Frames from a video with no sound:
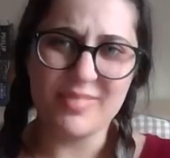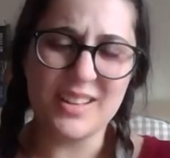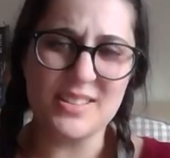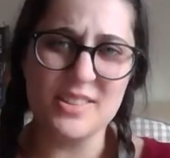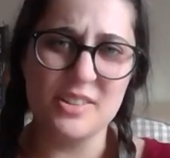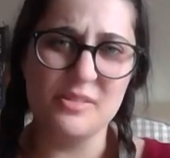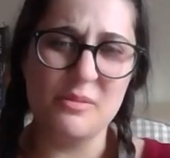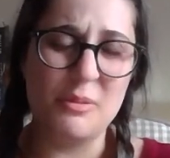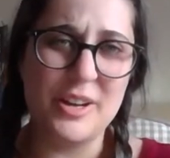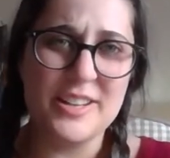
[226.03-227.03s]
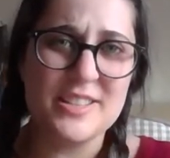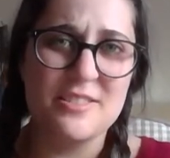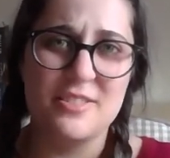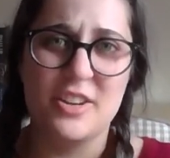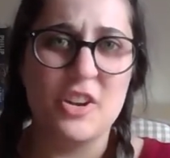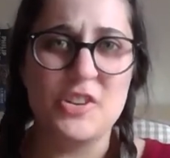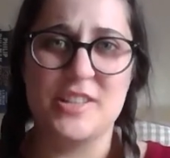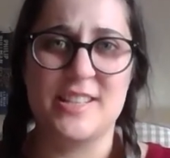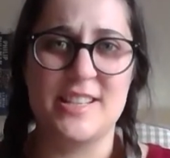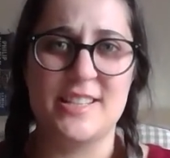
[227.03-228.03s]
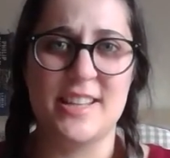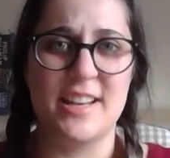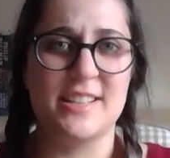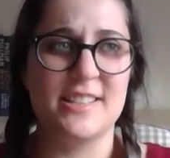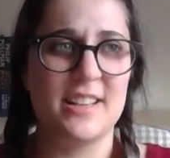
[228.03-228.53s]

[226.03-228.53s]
So why does Luna notice these things?